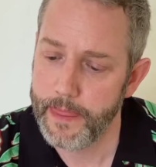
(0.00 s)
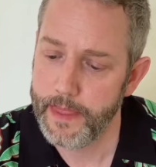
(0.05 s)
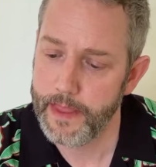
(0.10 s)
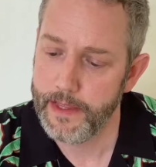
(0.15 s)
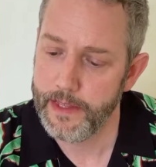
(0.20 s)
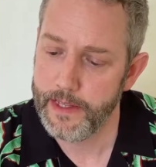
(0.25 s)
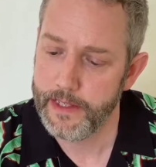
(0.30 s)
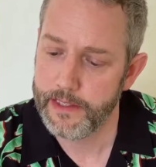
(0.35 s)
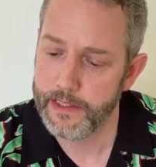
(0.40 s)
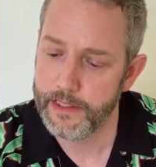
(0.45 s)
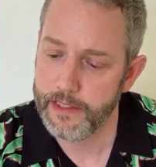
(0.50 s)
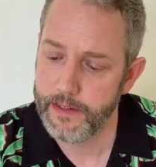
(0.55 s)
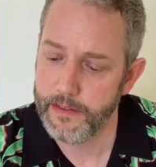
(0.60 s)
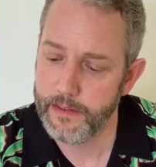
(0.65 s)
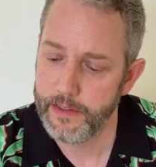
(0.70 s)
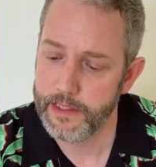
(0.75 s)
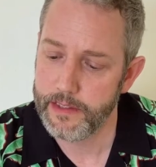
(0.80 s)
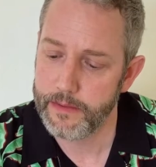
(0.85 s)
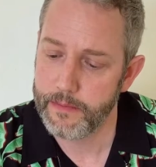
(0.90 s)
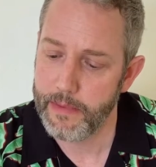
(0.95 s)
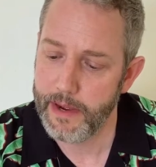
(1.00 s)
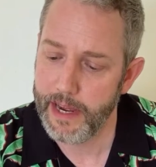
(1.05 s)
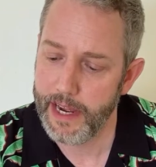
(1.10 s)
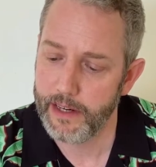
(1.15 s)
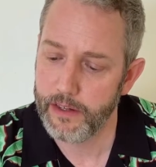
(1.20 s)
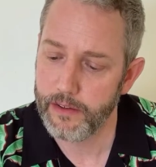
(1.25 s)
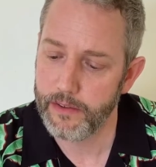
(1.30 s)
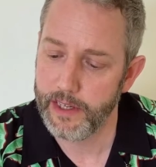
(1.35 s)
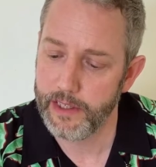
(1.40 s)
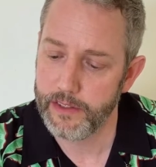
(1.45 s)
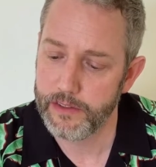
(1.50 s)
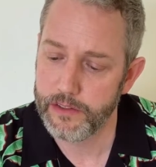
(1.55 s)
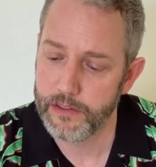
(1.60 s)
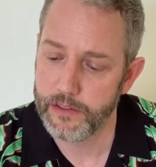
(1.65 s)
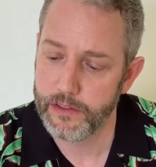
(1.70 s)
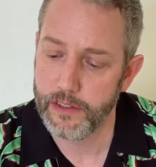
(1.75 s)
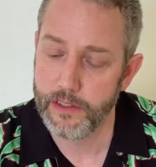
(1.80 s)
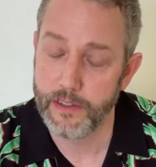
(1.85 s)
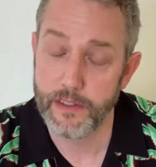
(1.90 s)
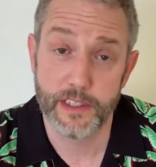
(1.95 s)
Let's see these backgrounds you
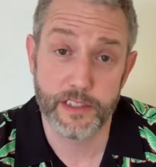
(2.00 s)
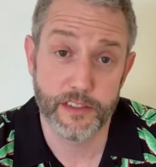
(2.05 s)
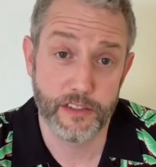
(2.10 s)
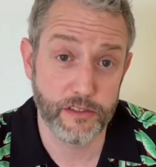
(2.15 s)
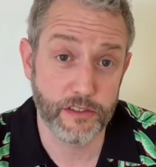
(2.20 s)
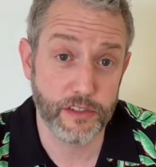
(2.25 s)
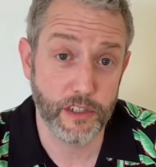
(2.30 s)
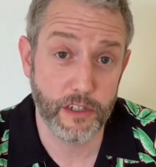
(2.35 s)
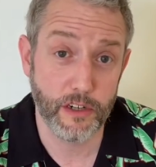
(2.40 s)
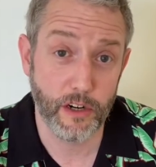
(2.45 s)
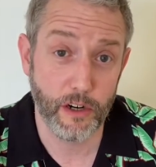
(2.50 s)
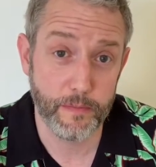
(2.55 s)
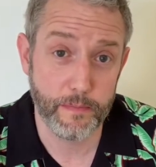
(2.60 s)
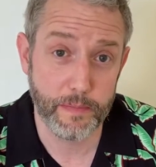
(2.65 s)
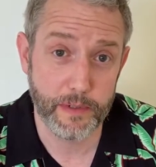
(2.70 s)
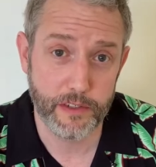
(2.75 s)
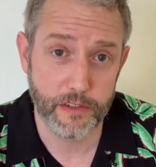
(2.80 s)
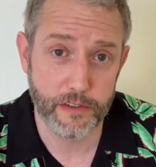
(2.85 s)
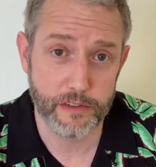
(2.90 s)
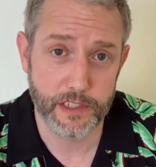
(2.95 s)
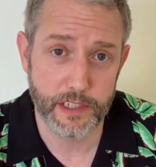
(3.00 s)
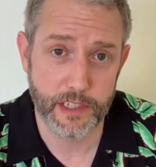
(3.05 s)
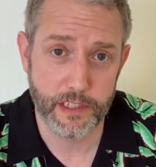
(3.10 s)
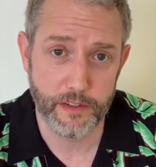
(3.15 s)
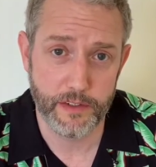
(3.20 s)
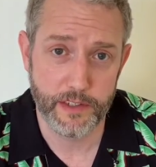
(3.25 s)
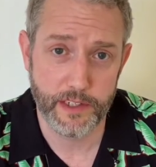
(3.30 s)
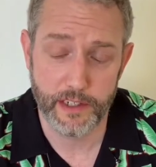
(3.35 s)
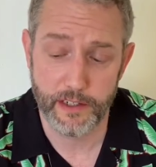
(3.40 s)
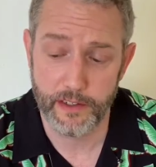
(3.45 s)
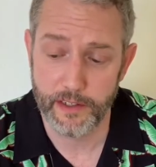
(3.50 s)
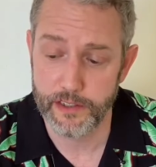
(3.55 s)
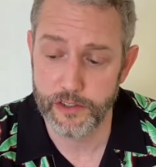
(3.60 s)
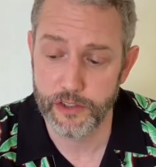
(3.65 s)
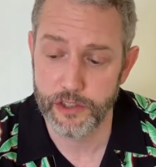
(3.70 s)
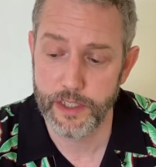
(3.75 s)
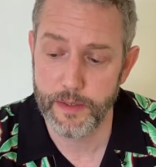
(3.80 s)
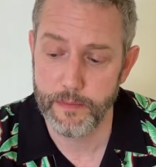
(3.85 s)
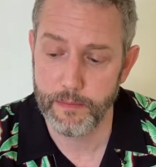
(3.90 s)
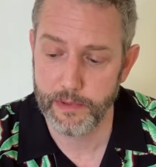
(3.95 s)
could, because there's a Carpenters Guild there and
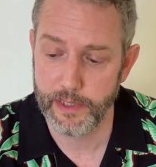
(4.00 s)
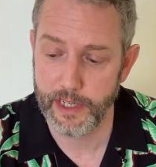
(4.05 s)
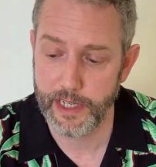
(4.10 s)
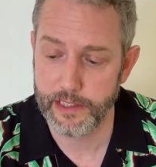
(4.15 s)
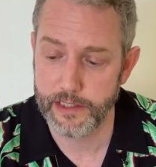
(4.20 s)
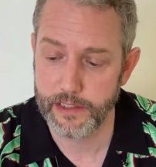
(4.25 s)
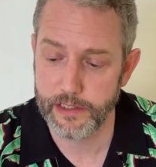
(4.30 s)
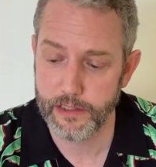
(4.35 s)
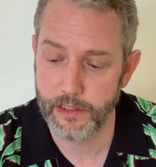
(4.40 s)
shipwrights.